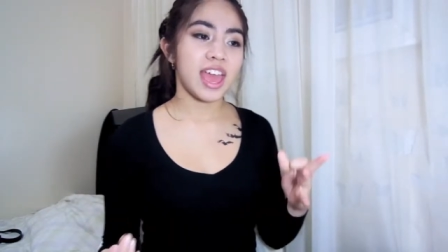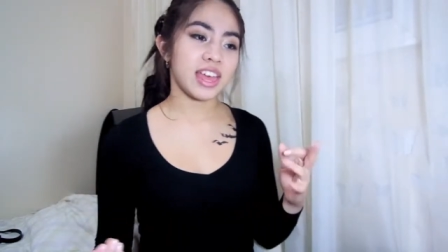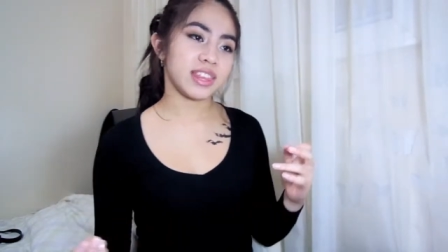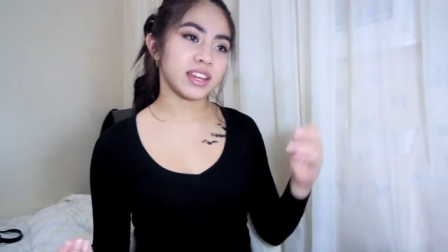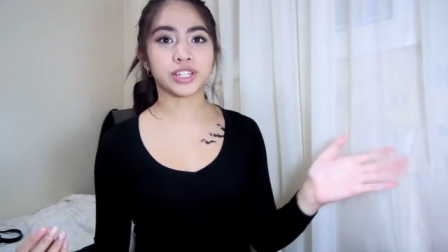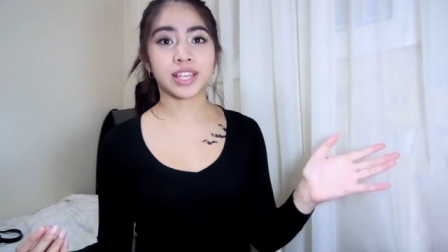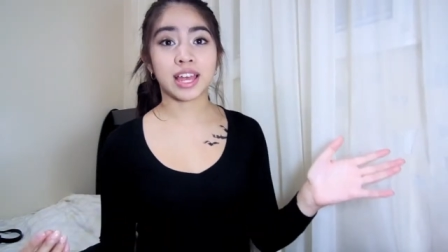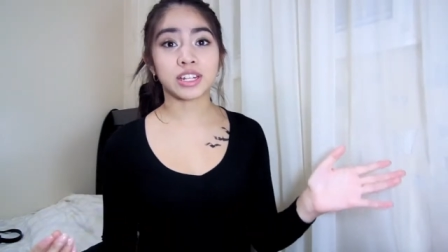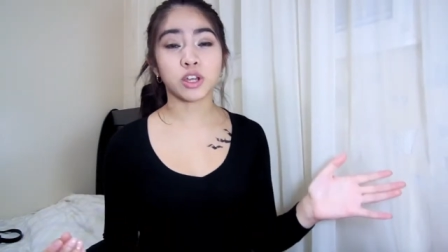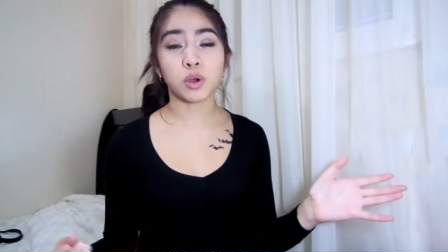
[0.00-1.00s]
and Tris
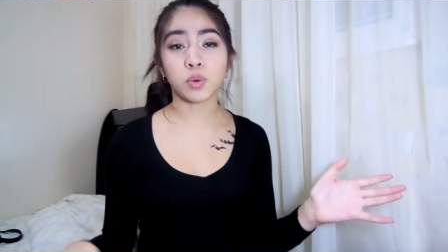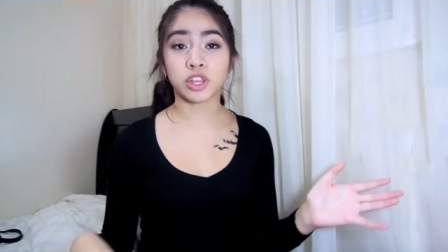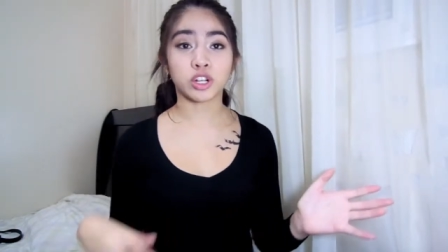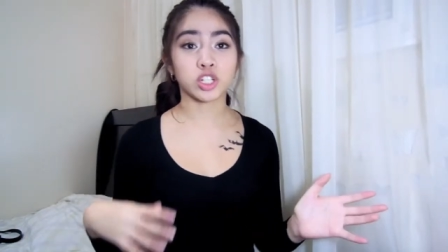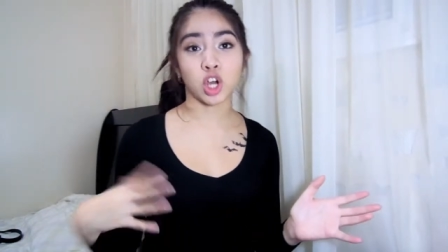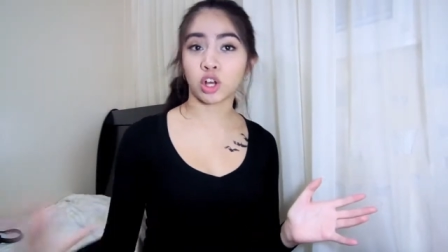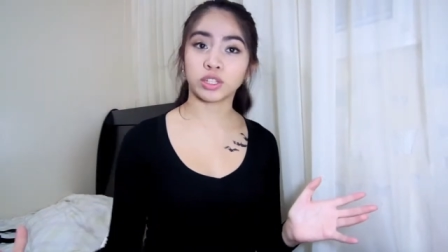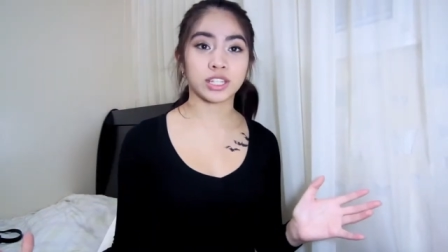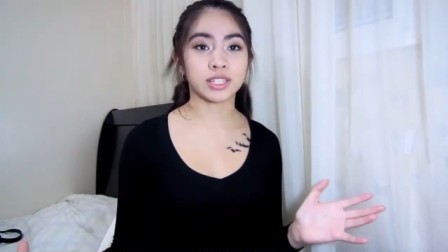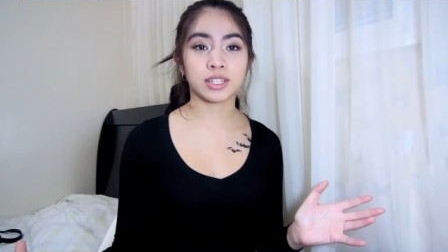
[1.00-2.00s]
had to go with her
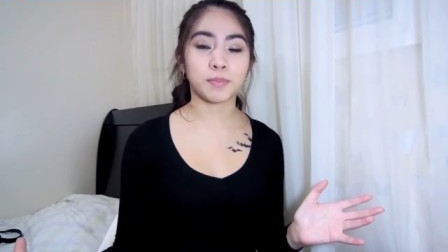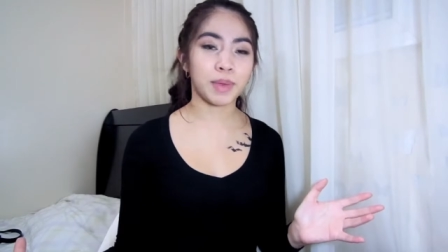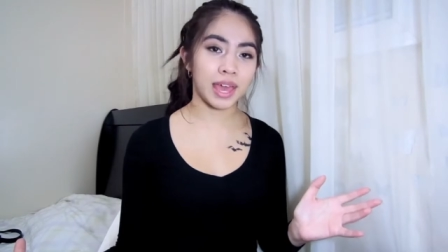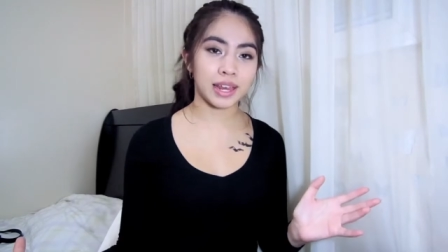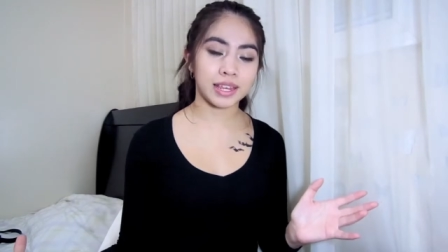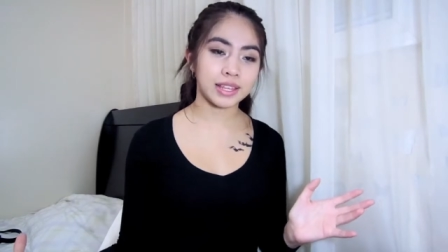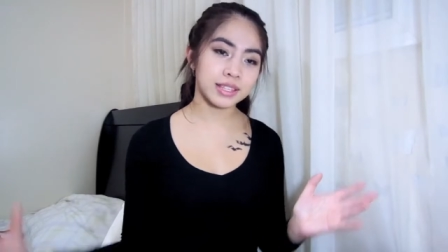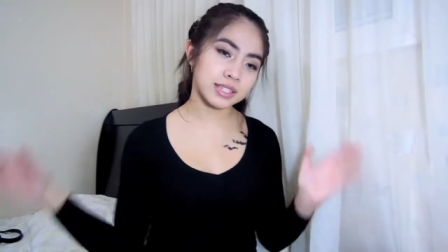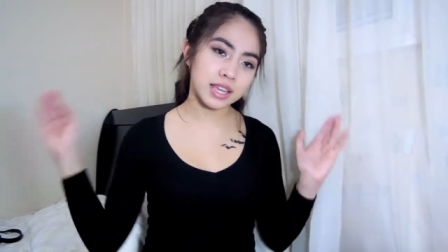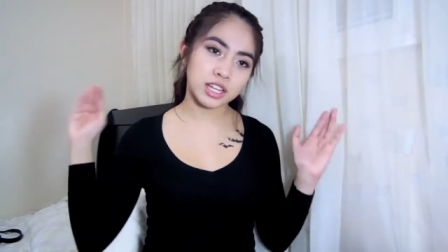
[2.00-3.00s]
Dauntless
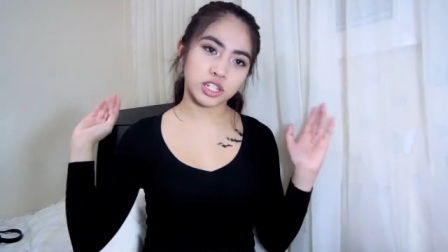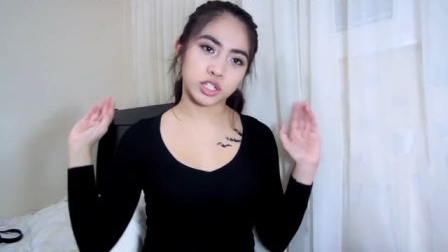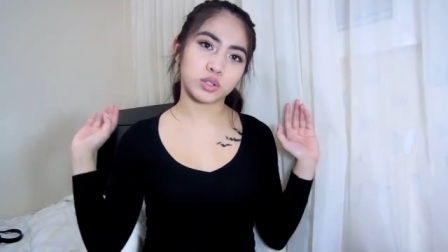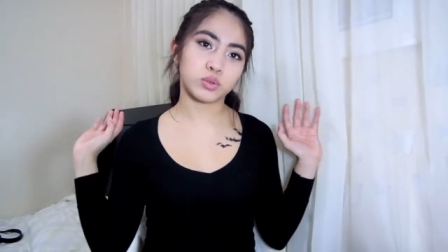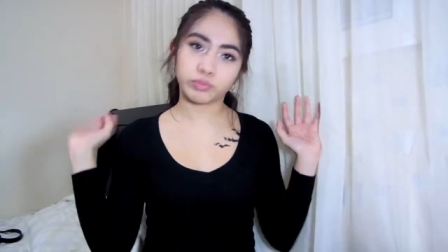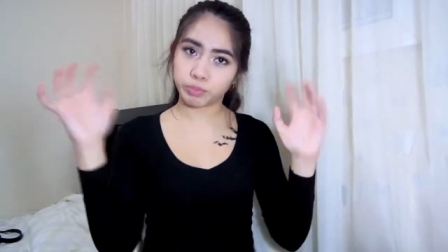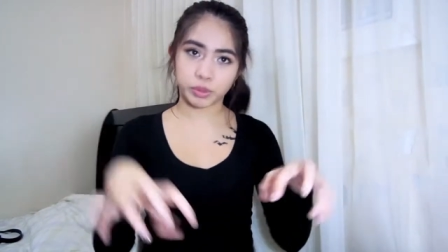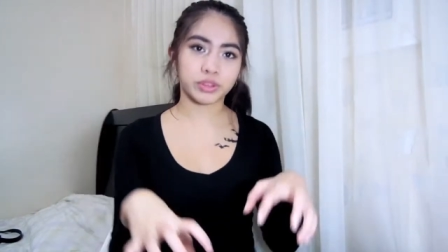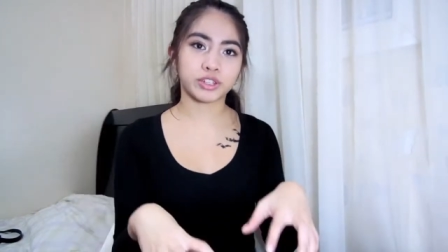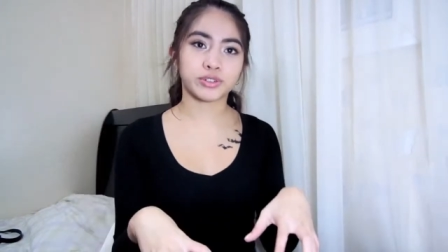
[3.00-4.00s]
companions to
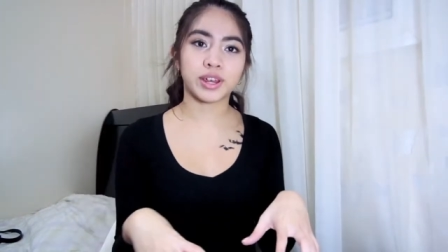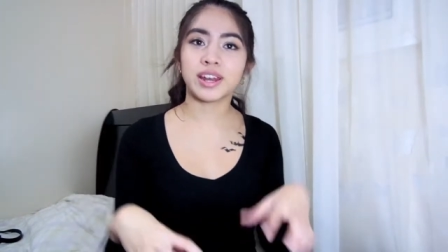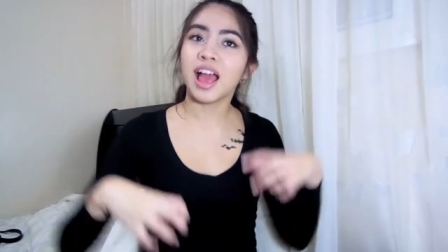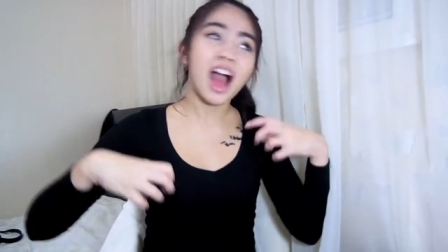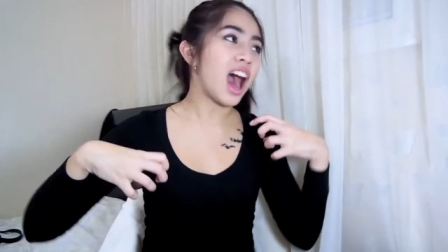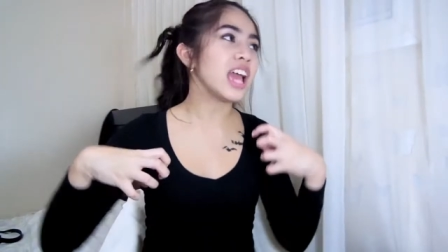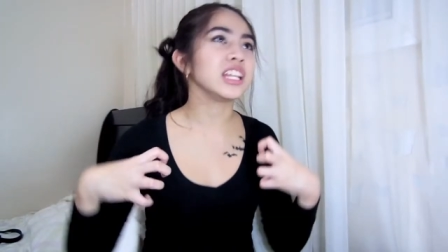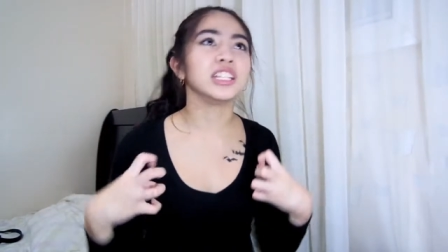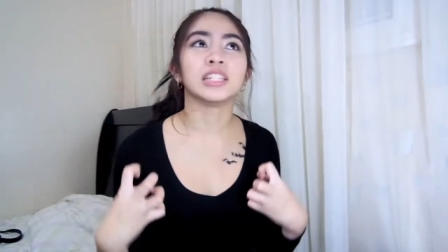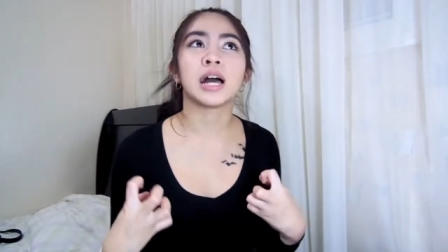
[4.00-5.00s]
board the train,
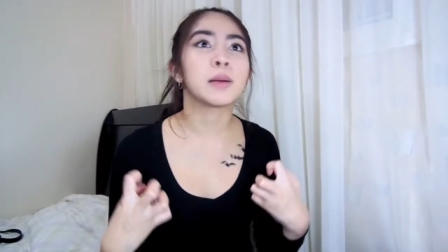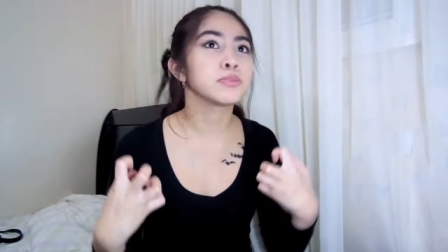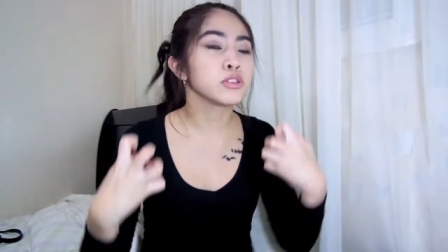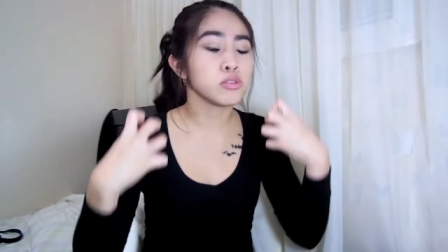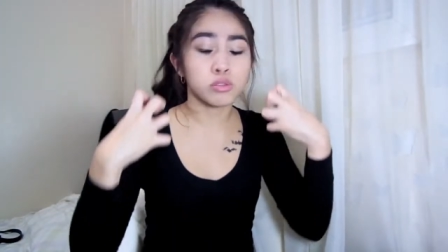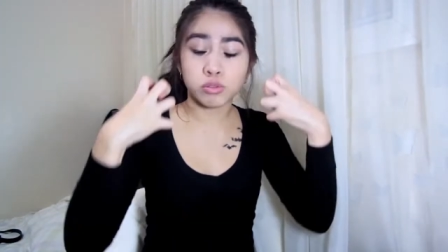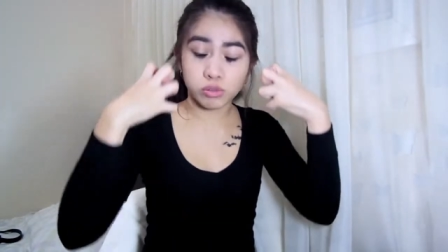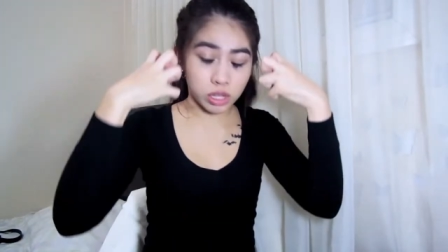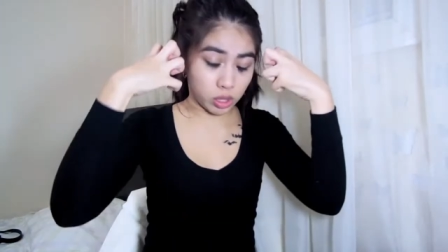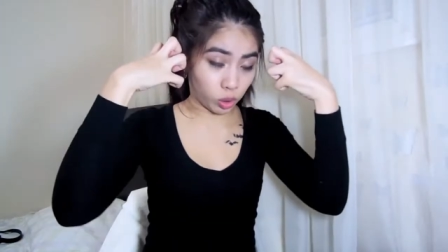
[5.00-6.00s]
I
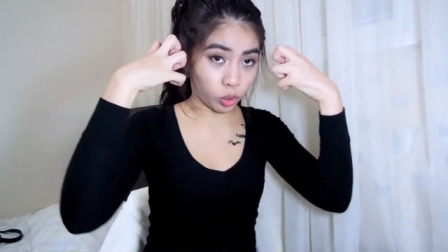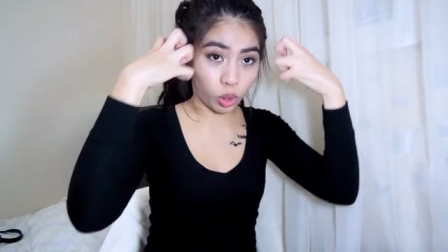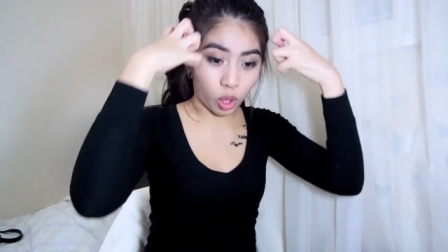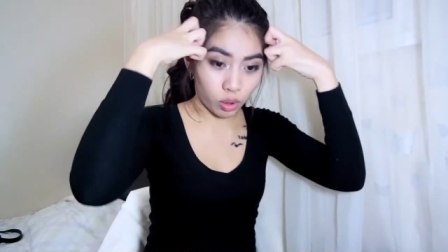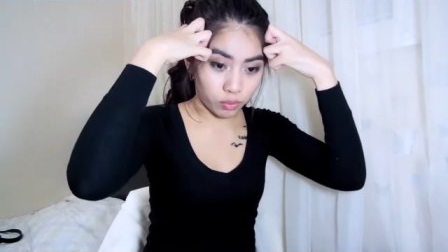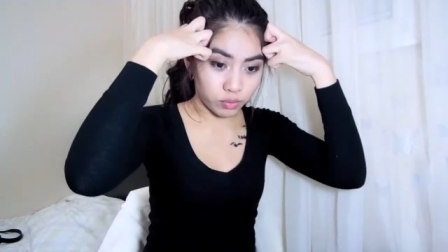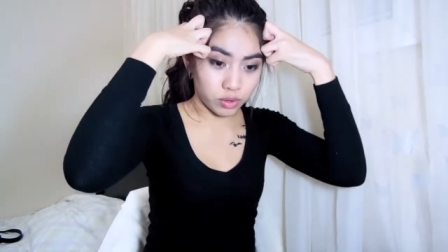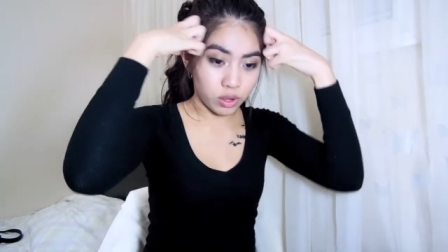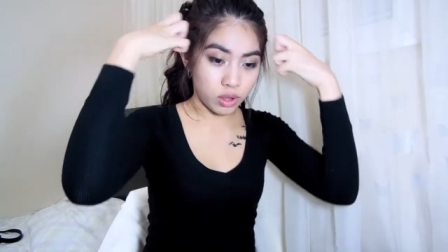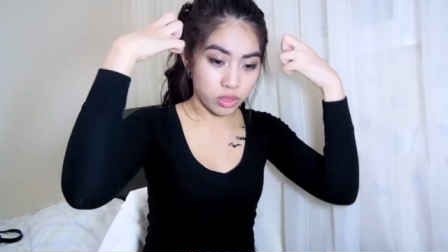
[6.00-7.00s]
absolutely
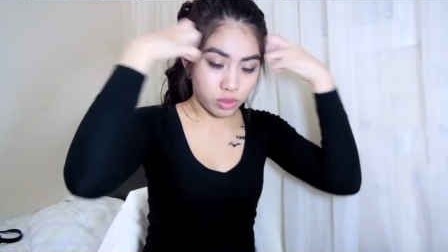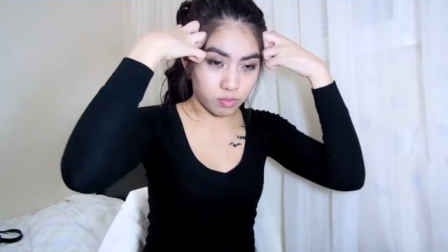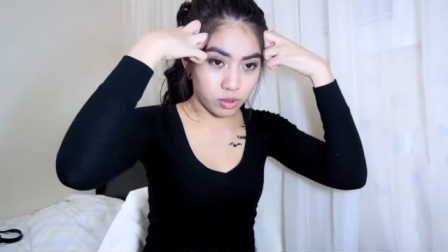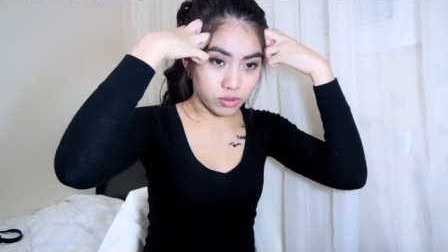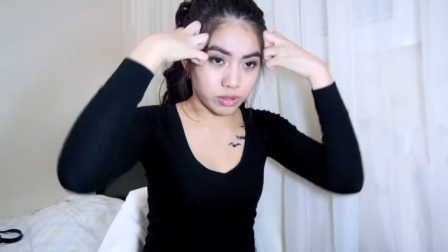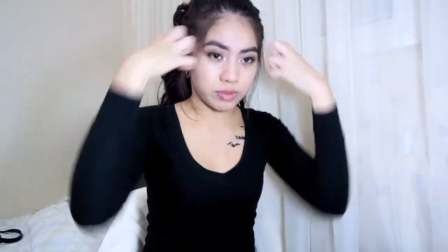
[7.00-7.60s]
loved the music.